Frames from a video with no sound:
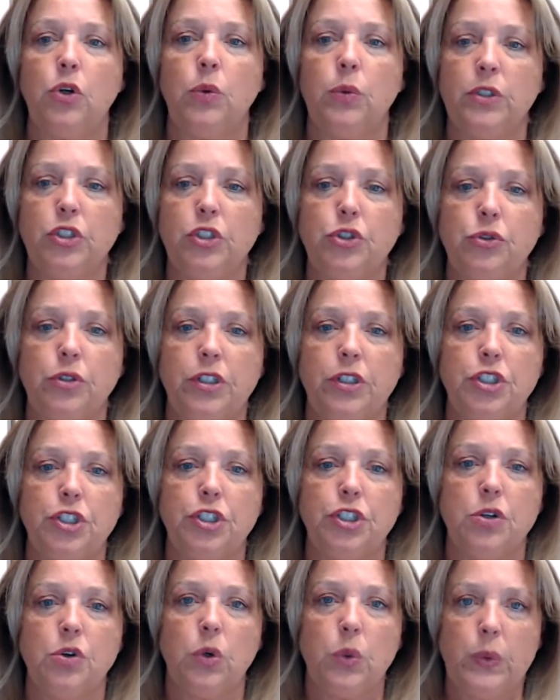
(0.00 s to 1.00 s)

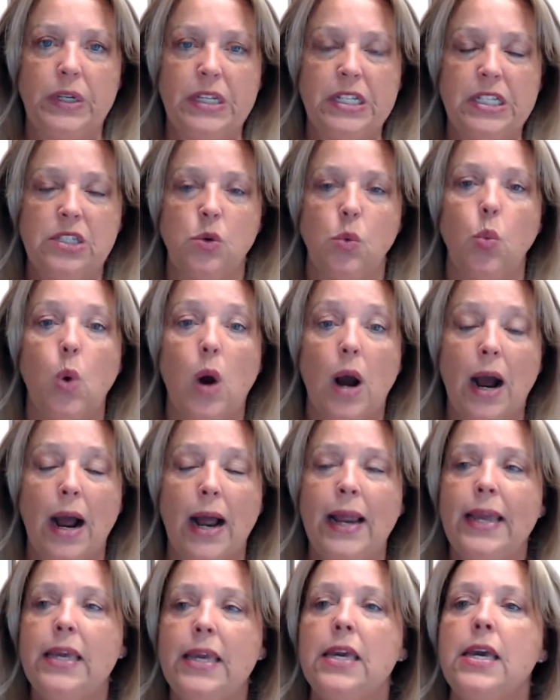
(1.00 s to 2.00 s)
restriction or reason
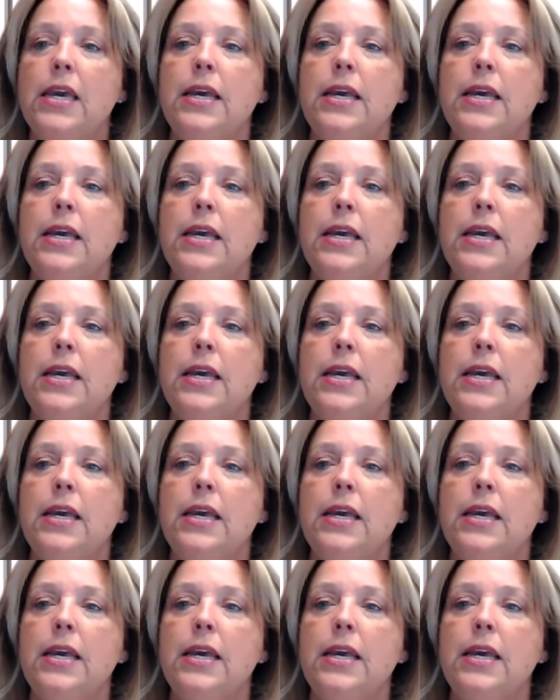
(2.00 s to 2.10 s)
why.